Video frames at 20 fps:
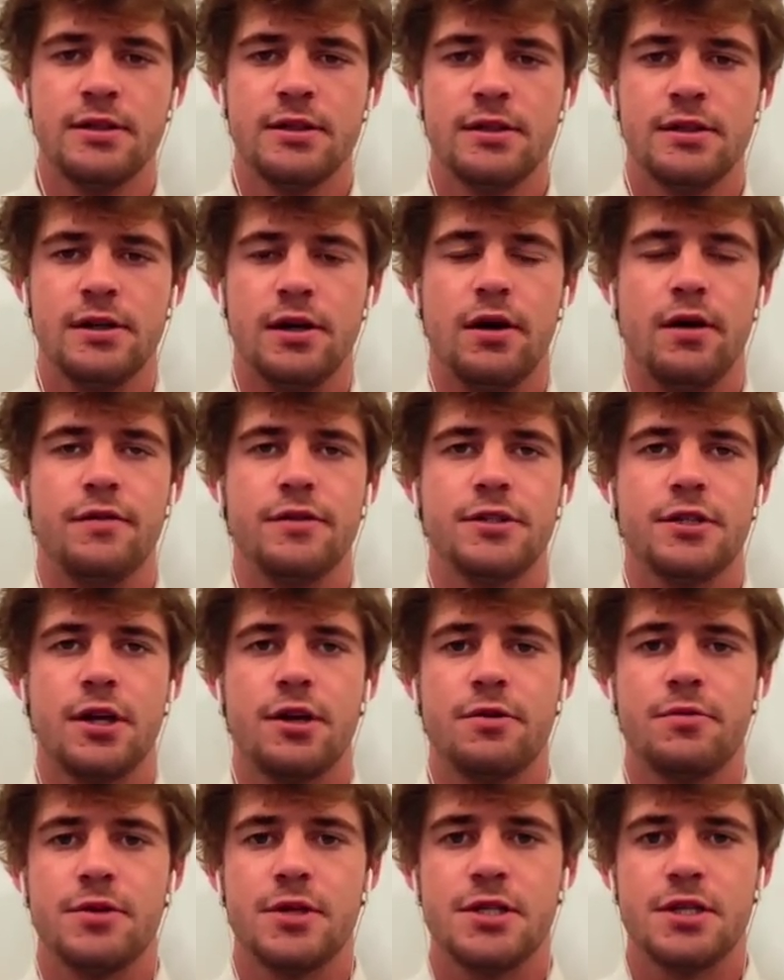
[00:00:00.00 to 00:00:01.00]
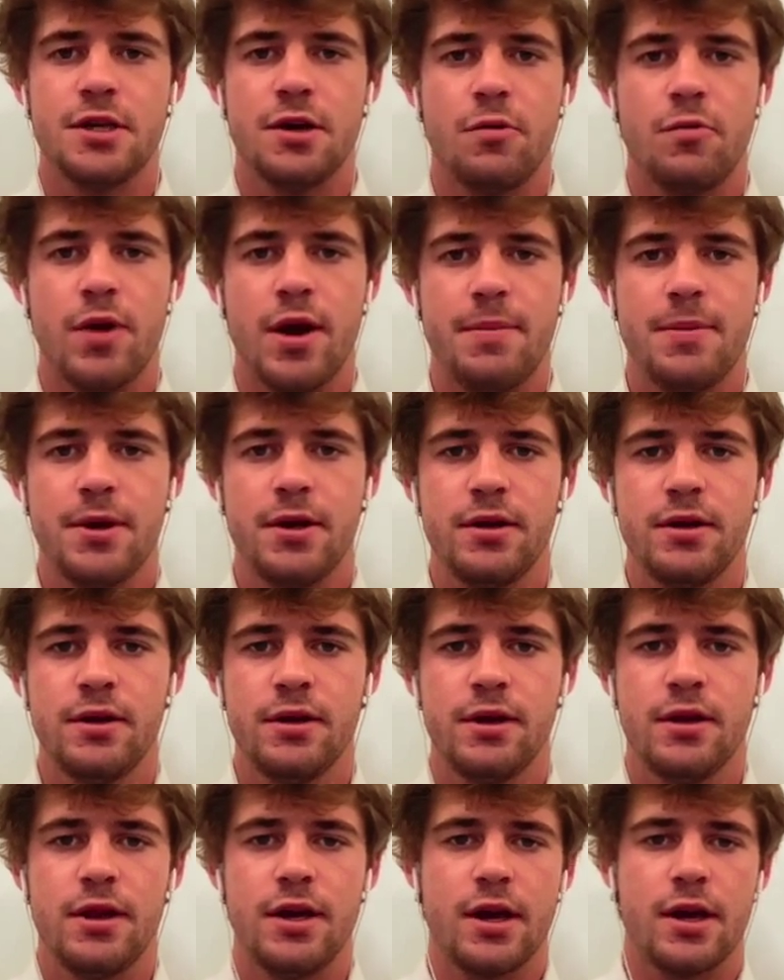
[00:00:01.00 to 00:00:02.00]
All of a sudden we see a weapon
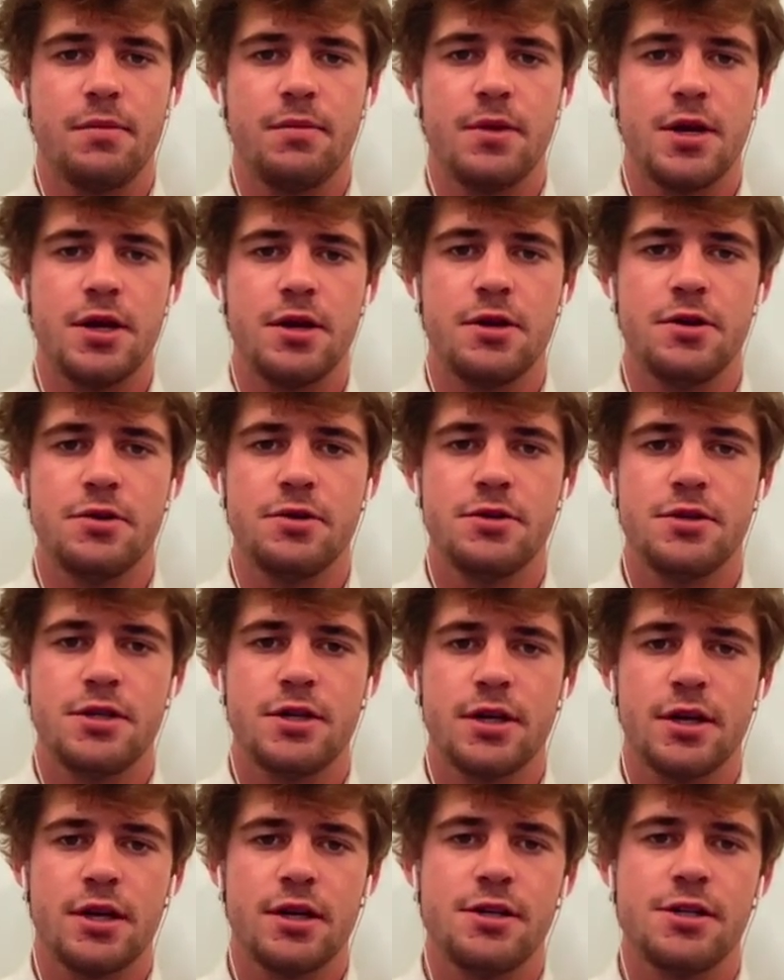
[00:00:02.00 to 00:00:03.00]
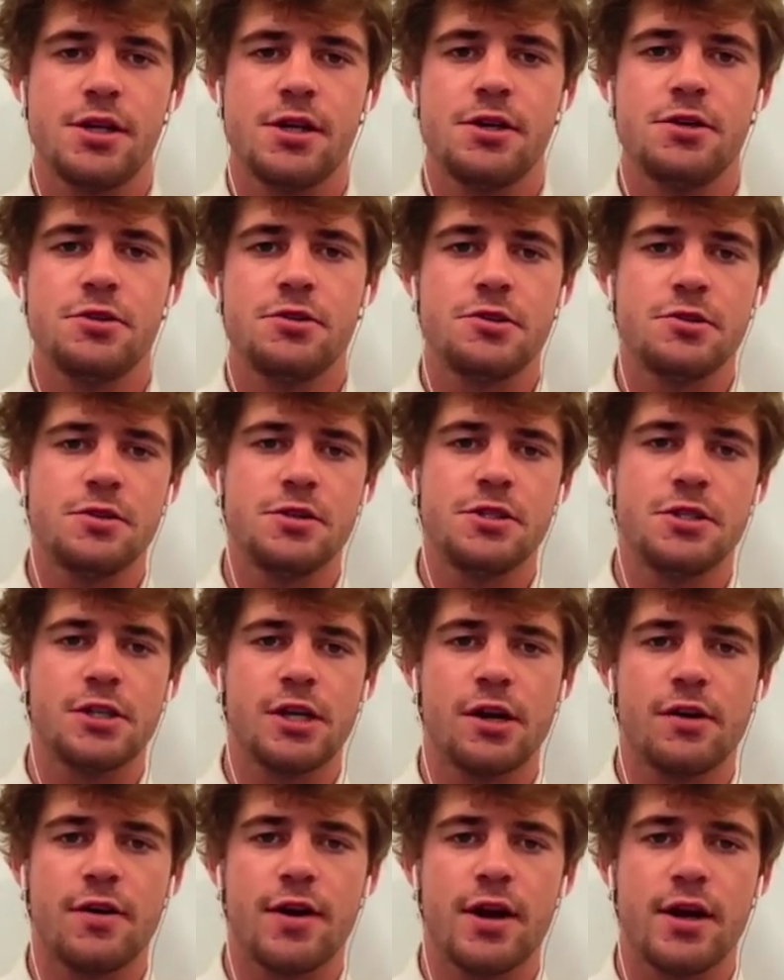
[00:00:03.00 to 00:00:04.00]
that can be used and continues to
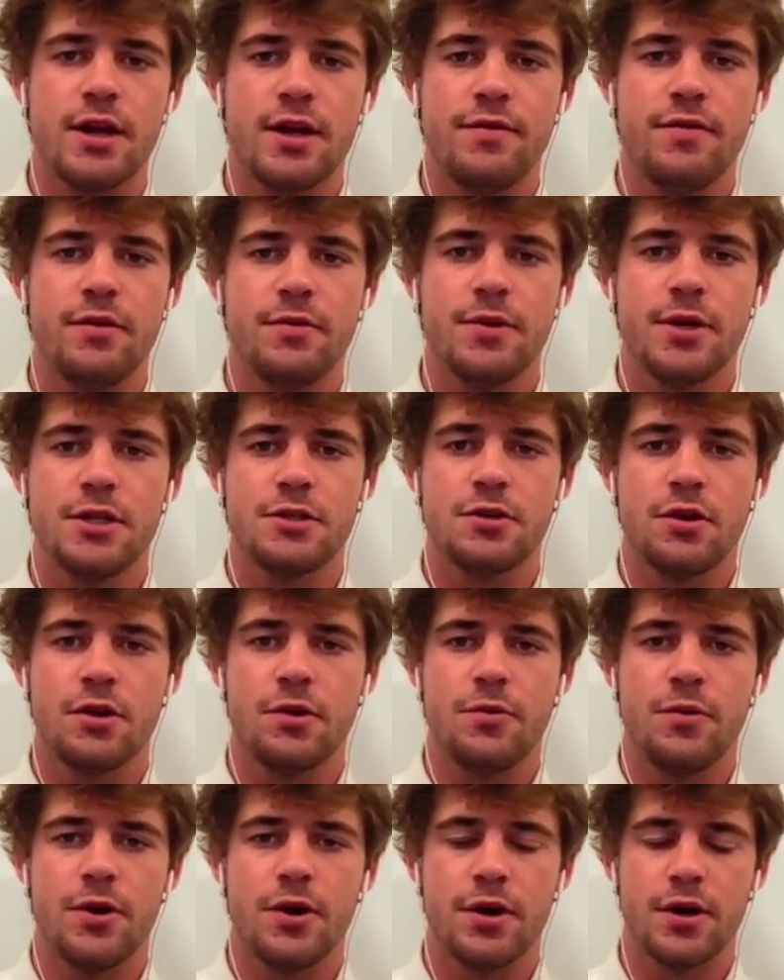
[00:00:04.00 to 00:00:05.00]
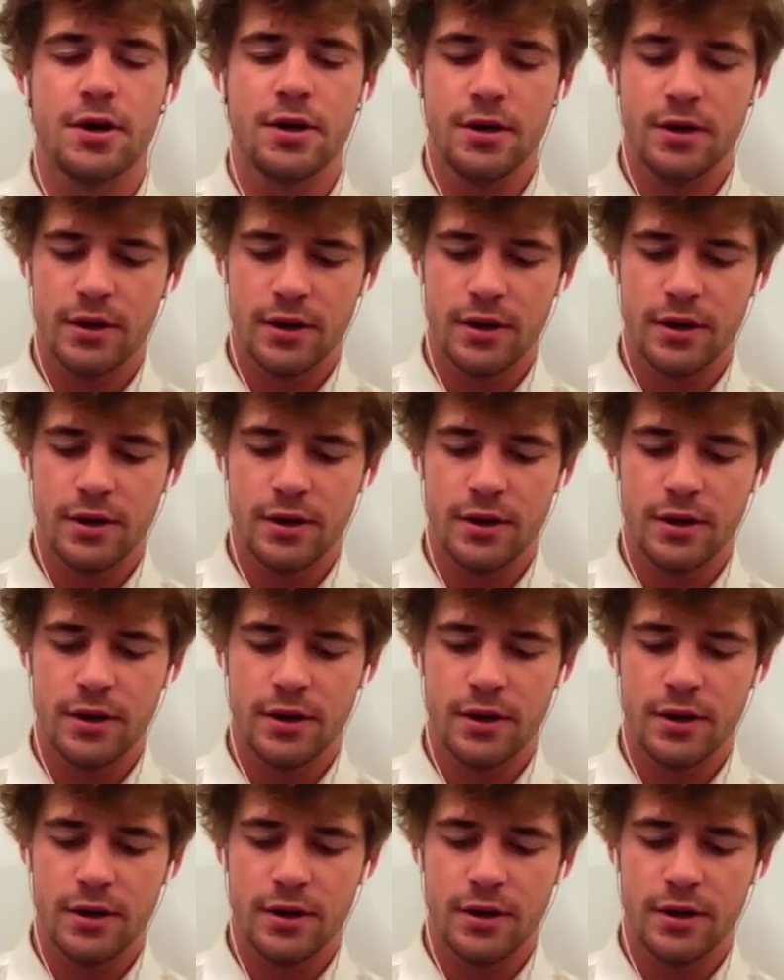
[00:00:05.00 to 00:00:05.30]
incinerate even when it's on the water.